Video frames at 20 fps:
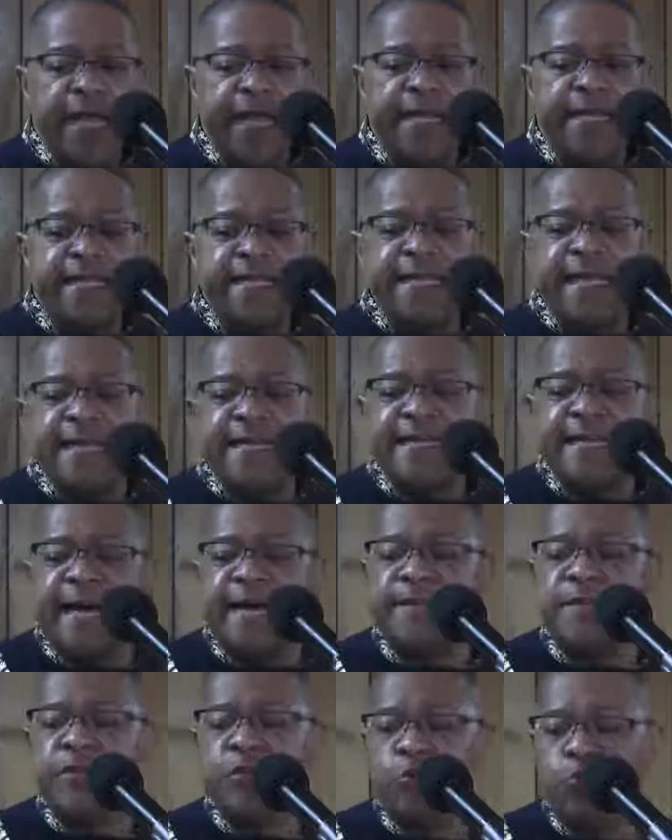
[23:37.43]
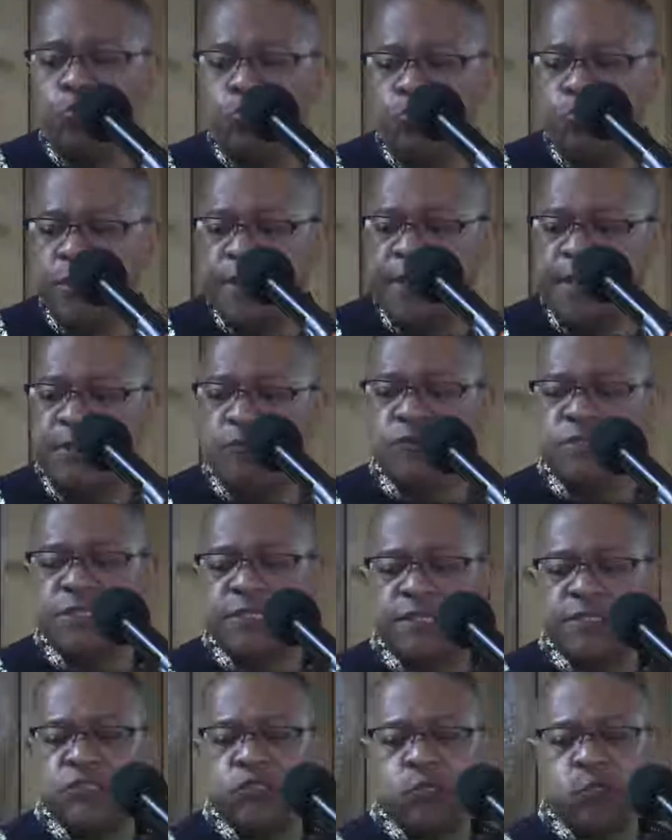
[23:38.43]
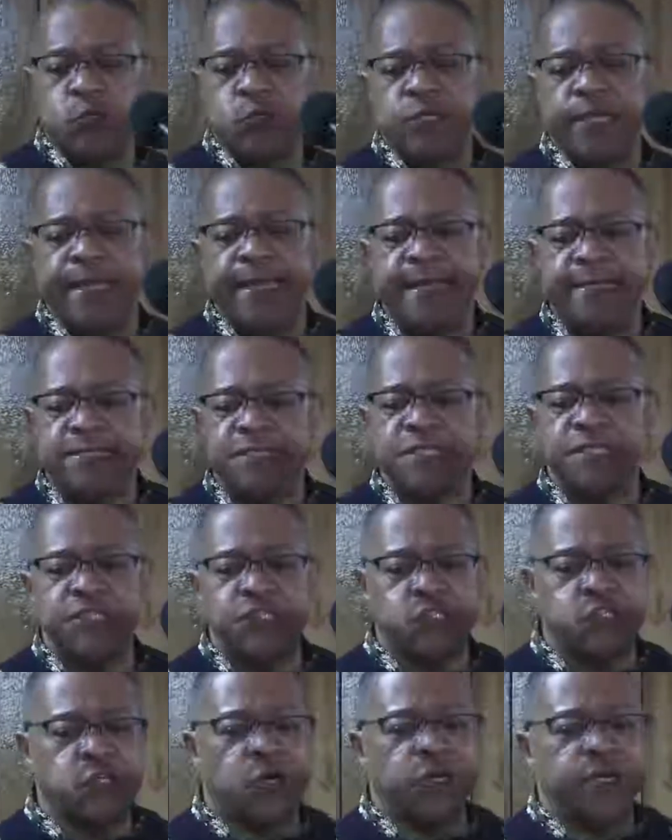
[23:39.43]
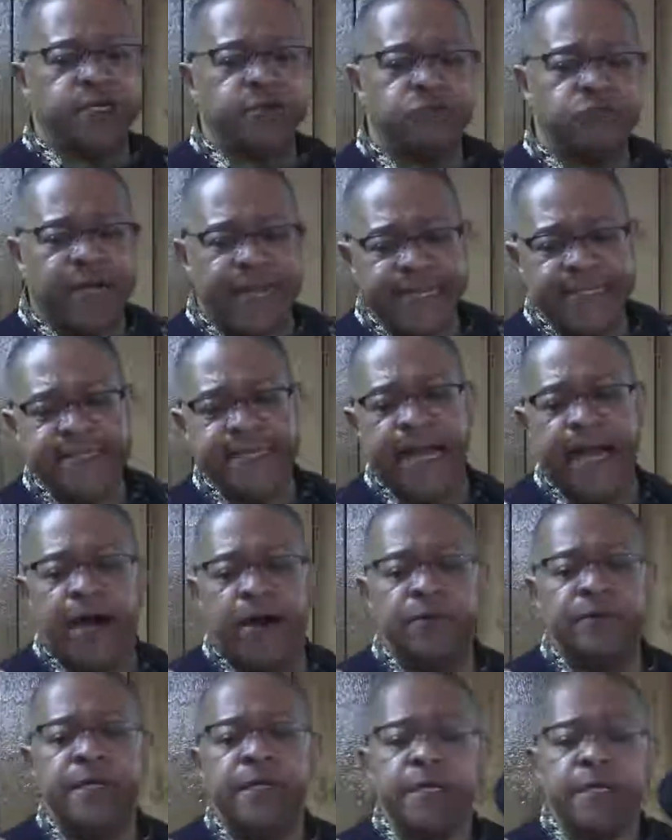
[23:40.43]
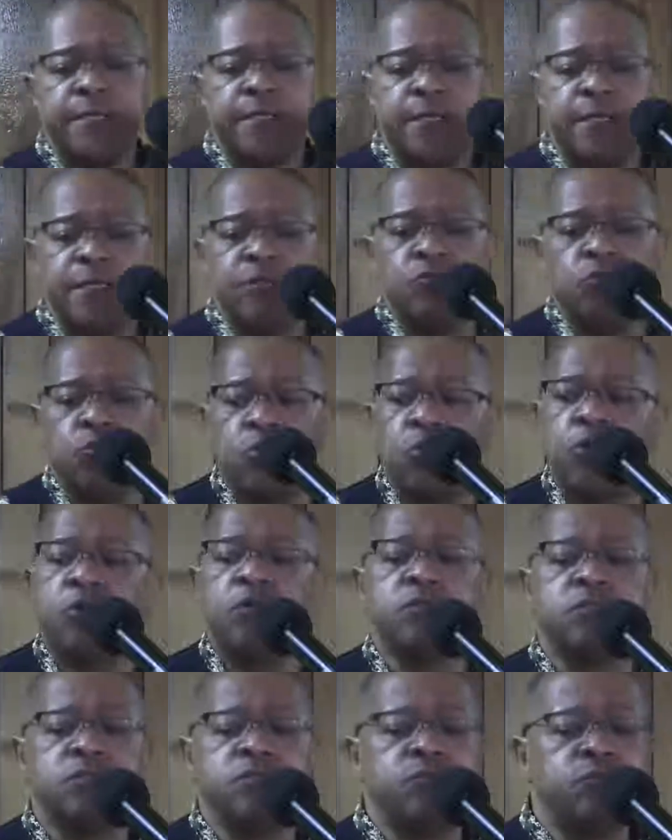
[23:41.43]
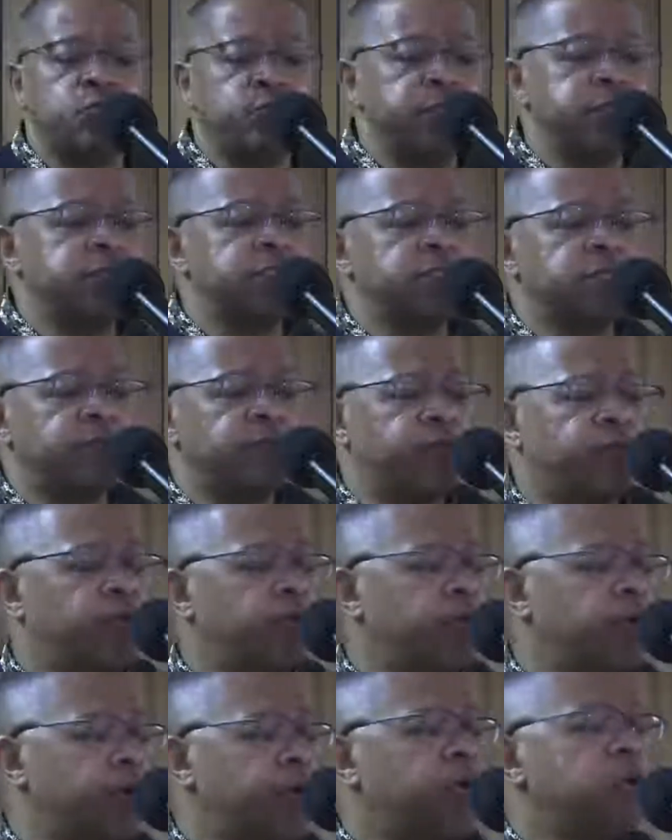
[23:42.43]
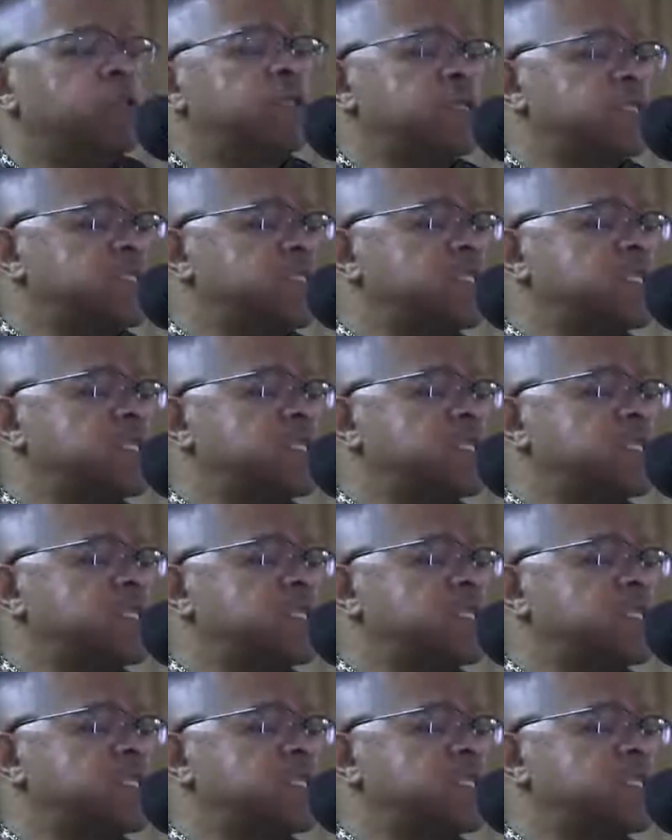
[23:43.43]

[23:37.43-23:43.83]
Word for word: And he had gotten old, and he was in his old age, and he started to write down these words of wisdom for the